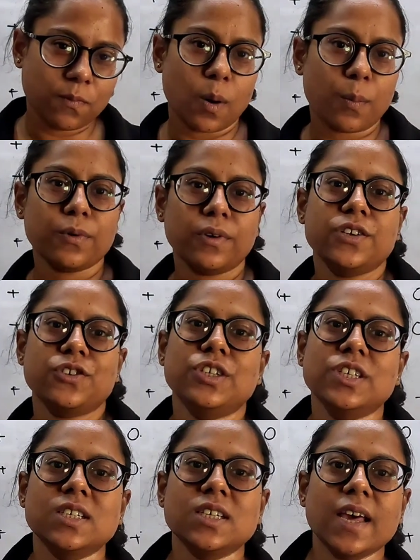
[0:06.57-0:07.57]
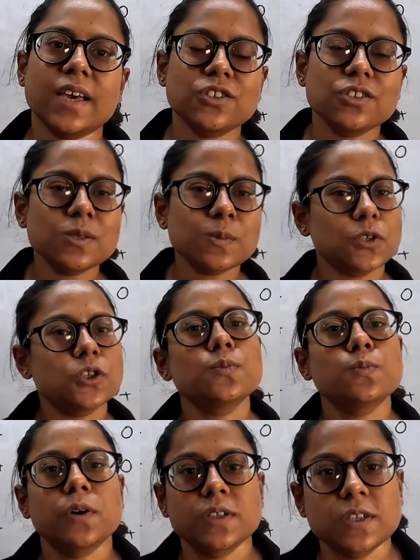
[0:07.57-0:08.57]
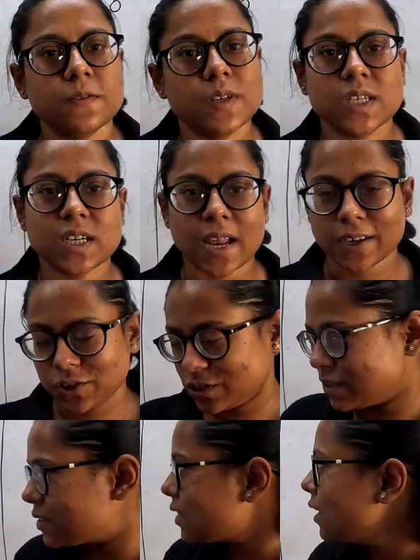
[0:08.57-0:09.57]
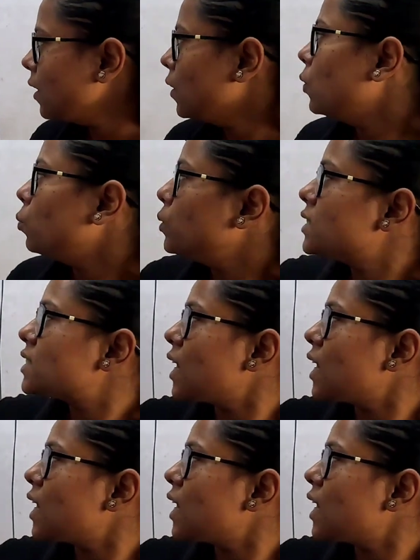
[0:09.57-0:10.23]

of population interactions, which is positive interactions. We'll